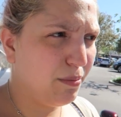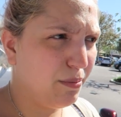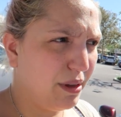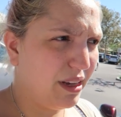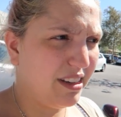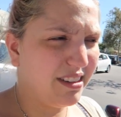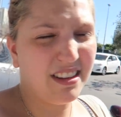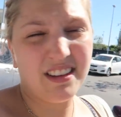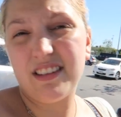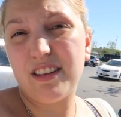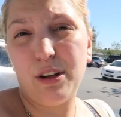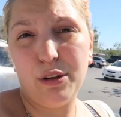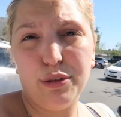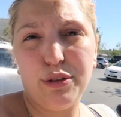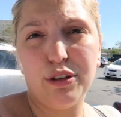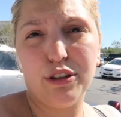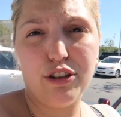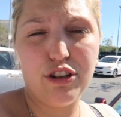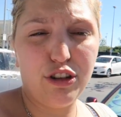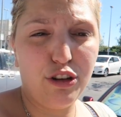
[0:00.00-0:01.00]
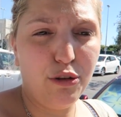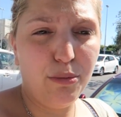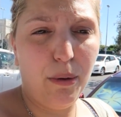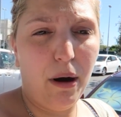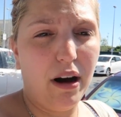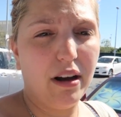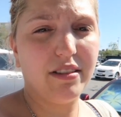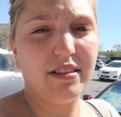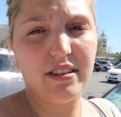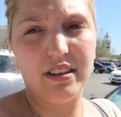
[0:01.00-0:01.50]
Because it's closer to
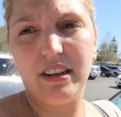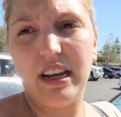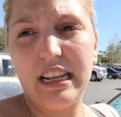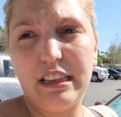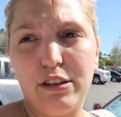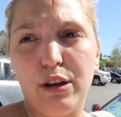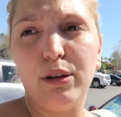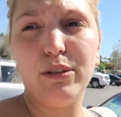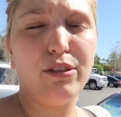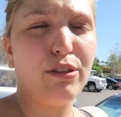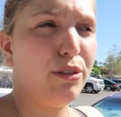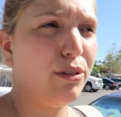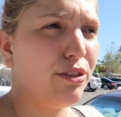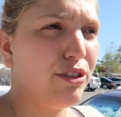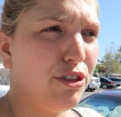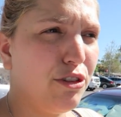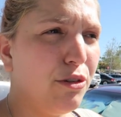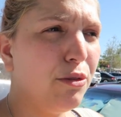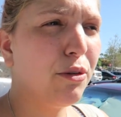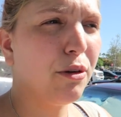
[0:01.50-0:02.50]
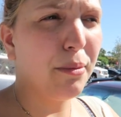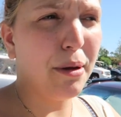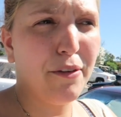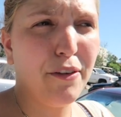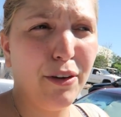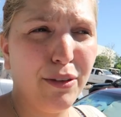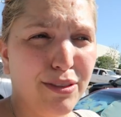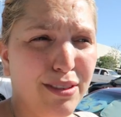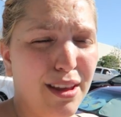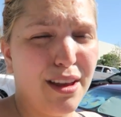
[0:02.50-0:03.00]
Boston, it's closer to where my
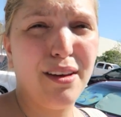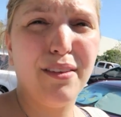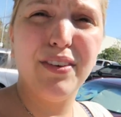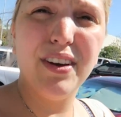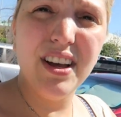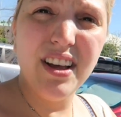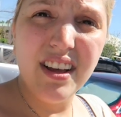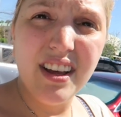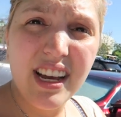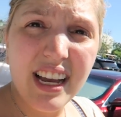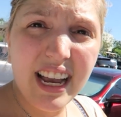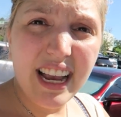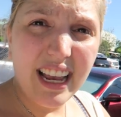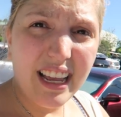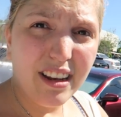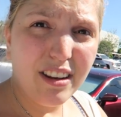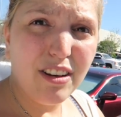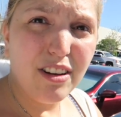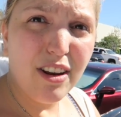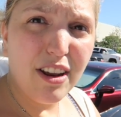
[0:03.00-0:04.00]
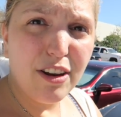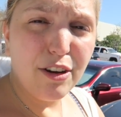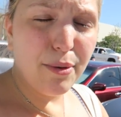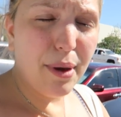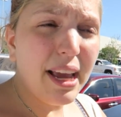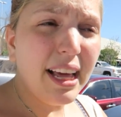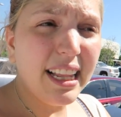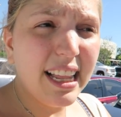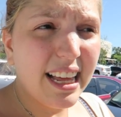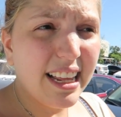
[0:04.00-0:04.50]
folks live in
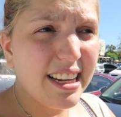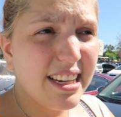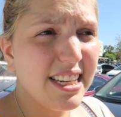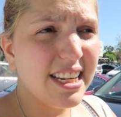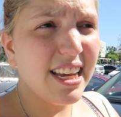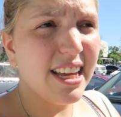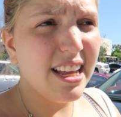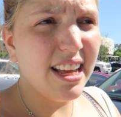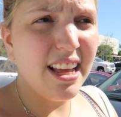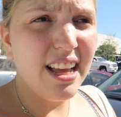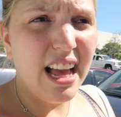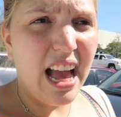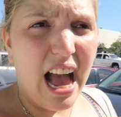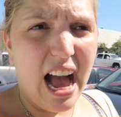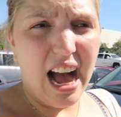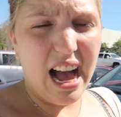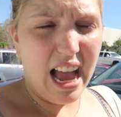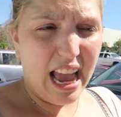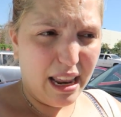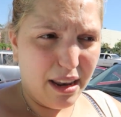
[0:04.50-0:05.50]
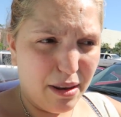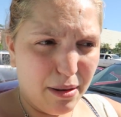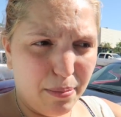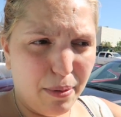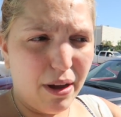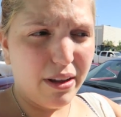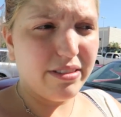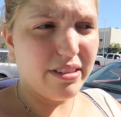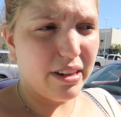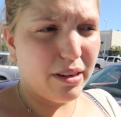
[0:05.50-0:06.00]
New England, in
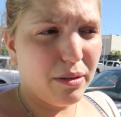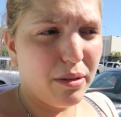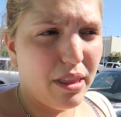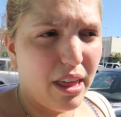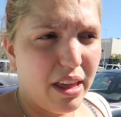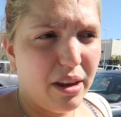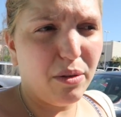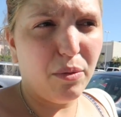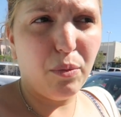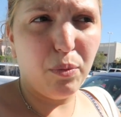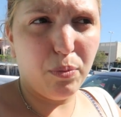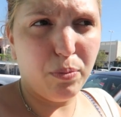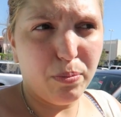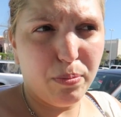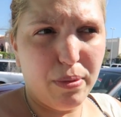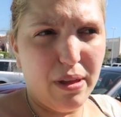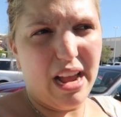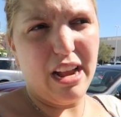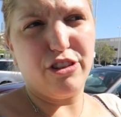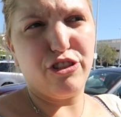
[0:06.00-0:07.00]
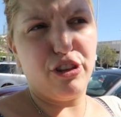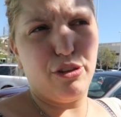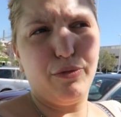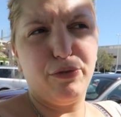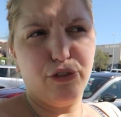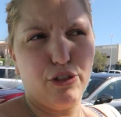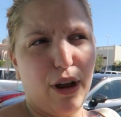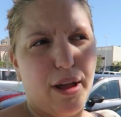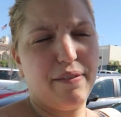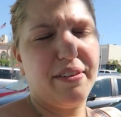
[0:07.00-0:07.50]
Boston, than actually
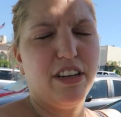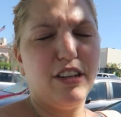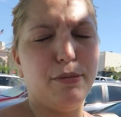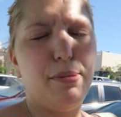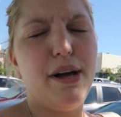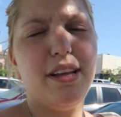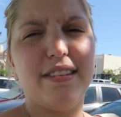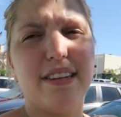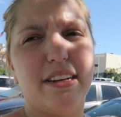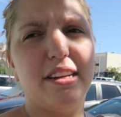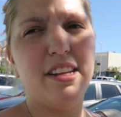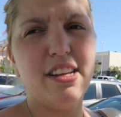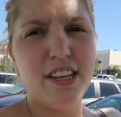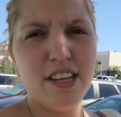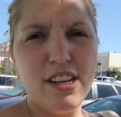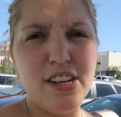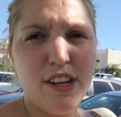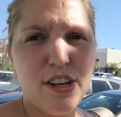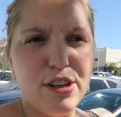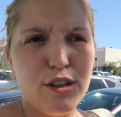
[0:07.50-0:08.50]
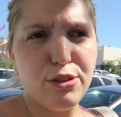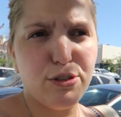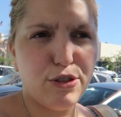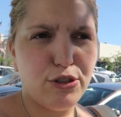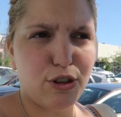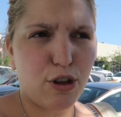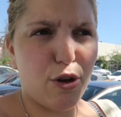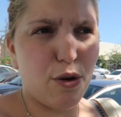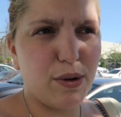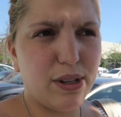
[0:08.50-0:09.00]
driving to Boston.
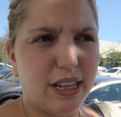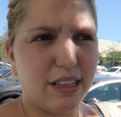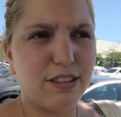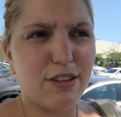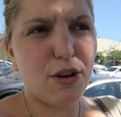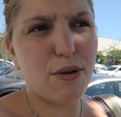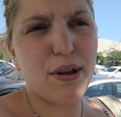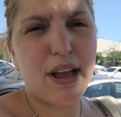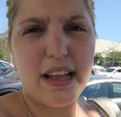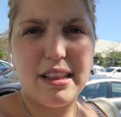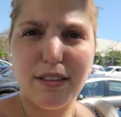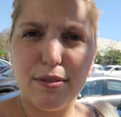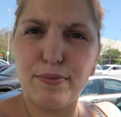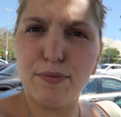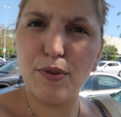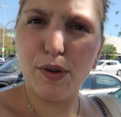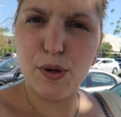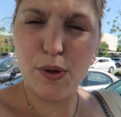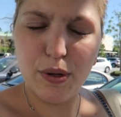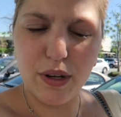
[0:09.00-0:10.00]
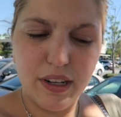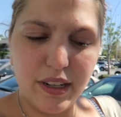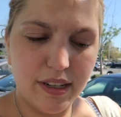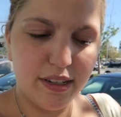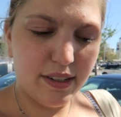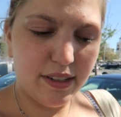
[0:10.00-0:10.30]
So let's go get some food.